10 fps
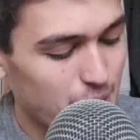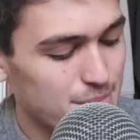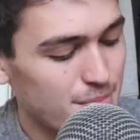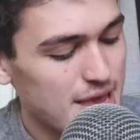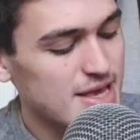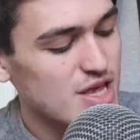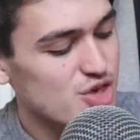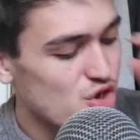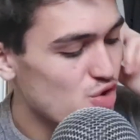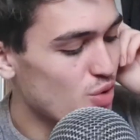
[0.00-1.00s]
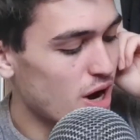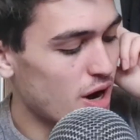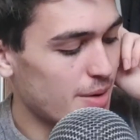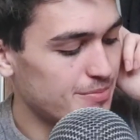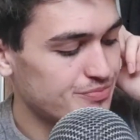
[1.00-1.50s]
by making you,
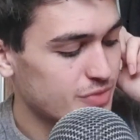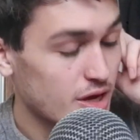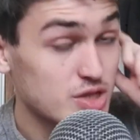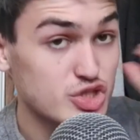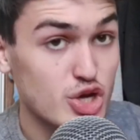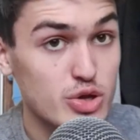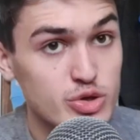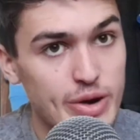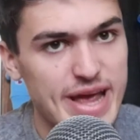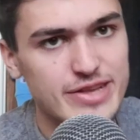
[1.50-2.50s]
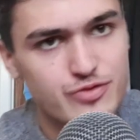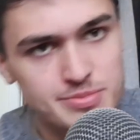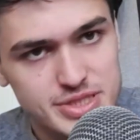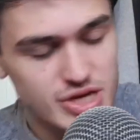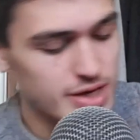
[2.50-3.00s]
turn your head
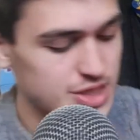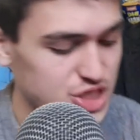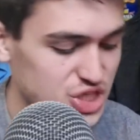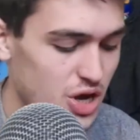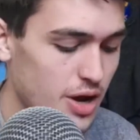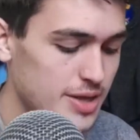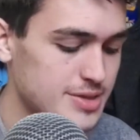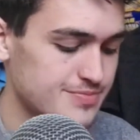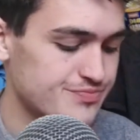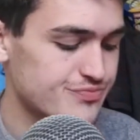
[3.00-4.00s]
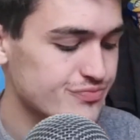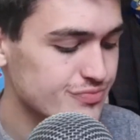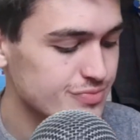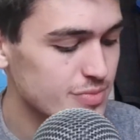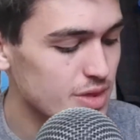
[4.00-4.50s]
from side to side
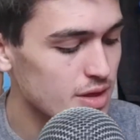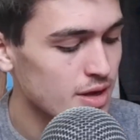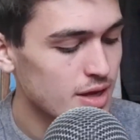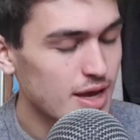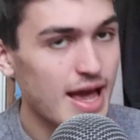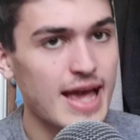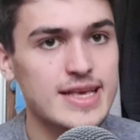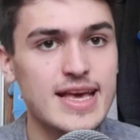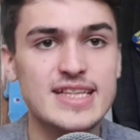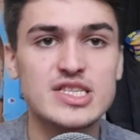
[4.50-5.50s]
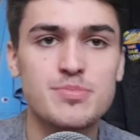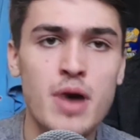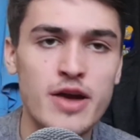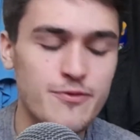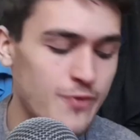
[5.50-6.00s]
against
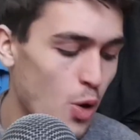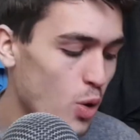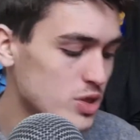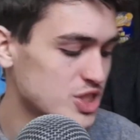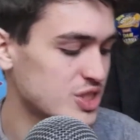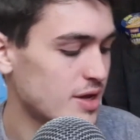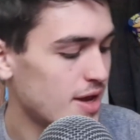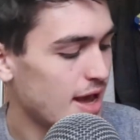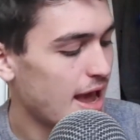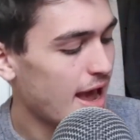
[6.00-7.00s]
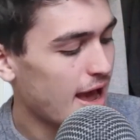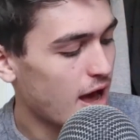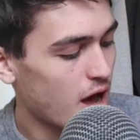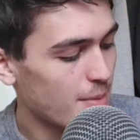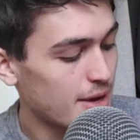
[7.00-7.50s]
my force,
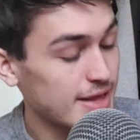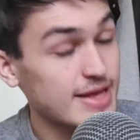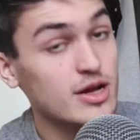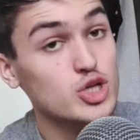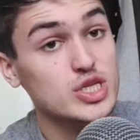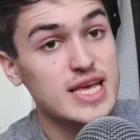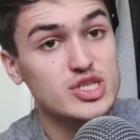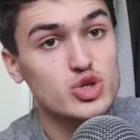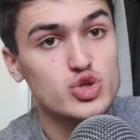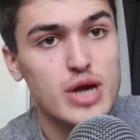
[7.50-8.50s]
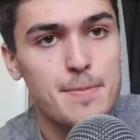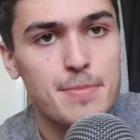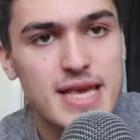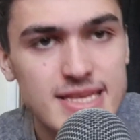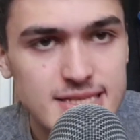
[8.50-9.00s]
and then I'll test your
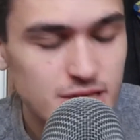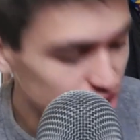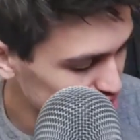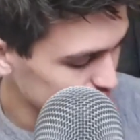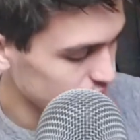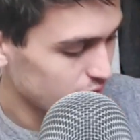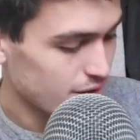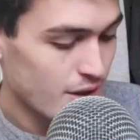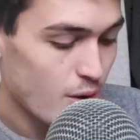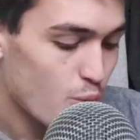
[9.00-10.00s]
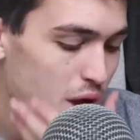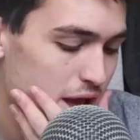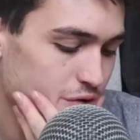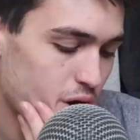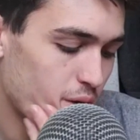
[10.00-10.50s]
trapezius,
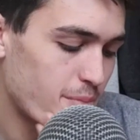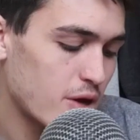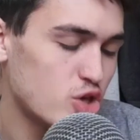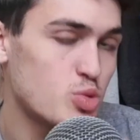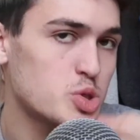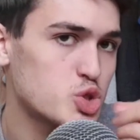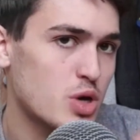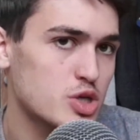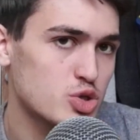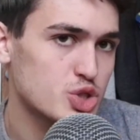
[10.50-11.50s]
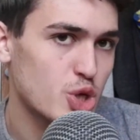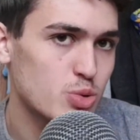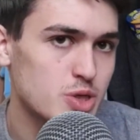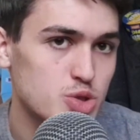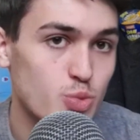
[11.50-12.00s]
where, you will shrug your
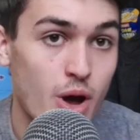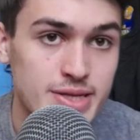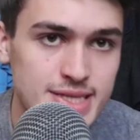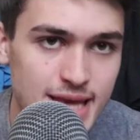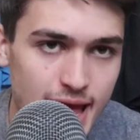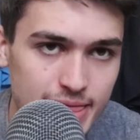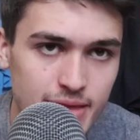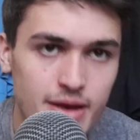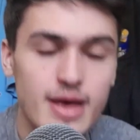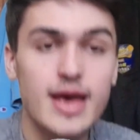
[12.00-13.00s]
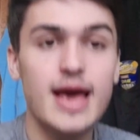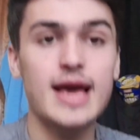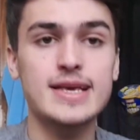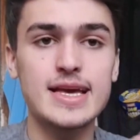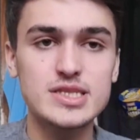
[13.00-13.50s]
shoulders once again
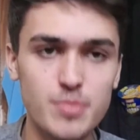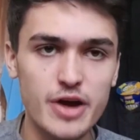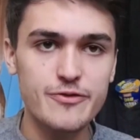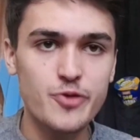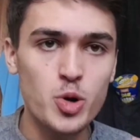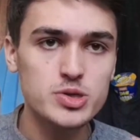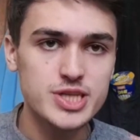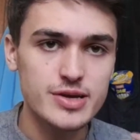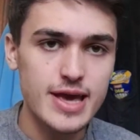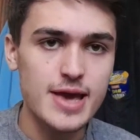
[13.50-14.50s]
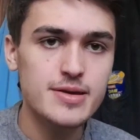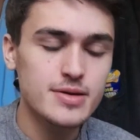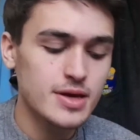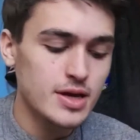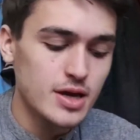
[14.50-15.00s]
against my force, okay?